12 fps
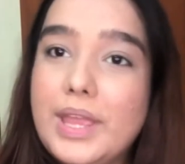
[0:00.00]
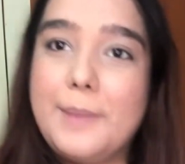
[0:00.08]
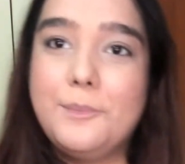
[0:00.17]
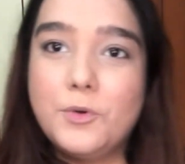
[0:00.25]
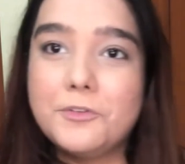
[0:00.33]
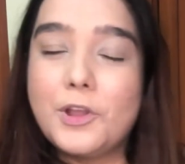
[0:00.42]

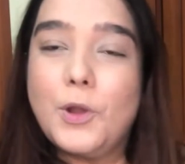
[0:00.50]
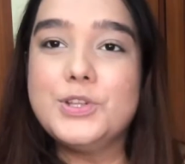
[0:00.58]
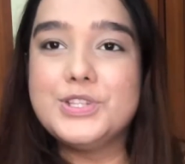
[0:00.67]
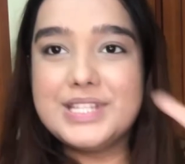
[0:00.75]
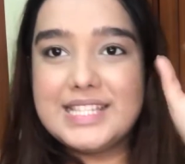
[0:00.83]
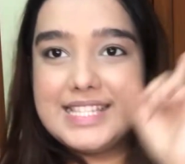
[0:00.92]
moving on
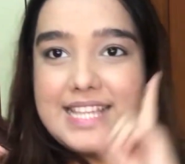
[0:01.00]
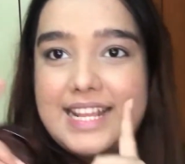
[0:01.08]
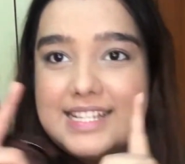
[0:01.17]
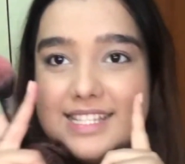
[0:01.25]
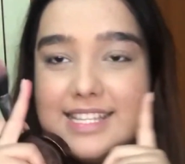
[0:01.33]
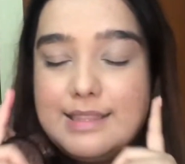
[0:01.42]
to set
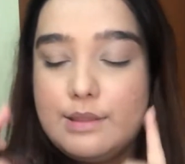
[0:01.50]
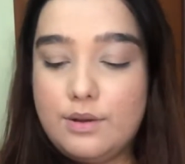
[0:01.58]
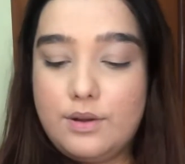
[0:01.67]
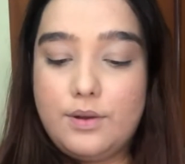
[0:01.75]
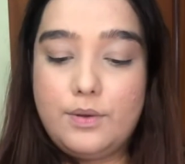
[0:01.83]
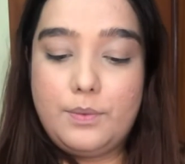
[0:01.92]

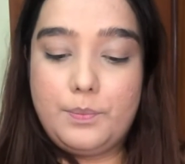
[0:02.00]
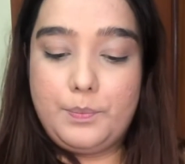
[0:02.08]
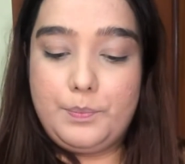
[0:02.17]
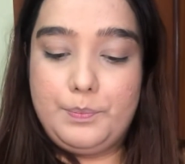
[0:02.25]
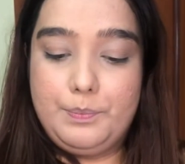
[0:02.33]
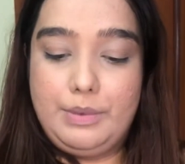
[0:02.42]
the
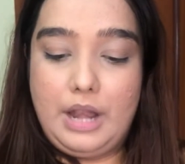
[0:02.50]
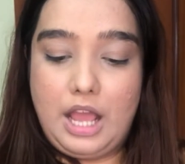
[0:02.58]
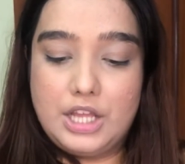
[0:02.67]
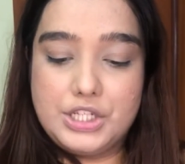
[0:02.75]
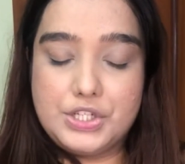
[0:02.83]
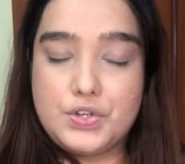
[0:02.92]

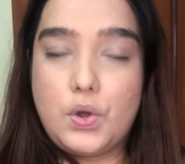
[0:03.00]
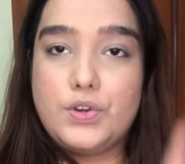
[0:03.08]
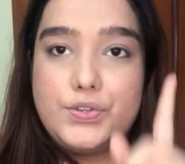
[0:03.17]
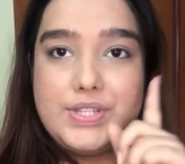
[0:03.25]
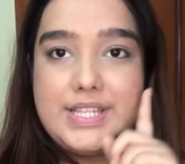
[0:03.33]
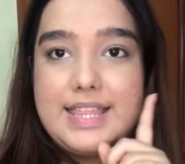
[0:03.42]
blush or
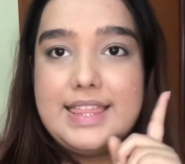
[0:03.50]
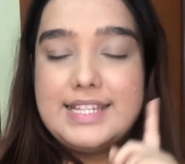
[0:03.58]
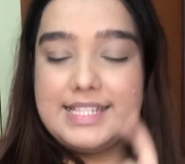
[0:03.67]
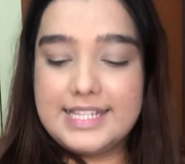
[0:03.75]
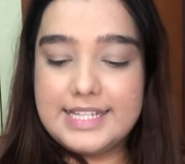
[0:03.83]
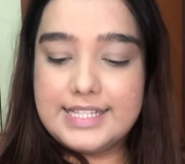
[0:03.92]
to set the
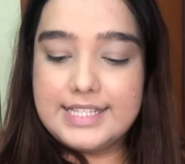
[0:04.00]
tint.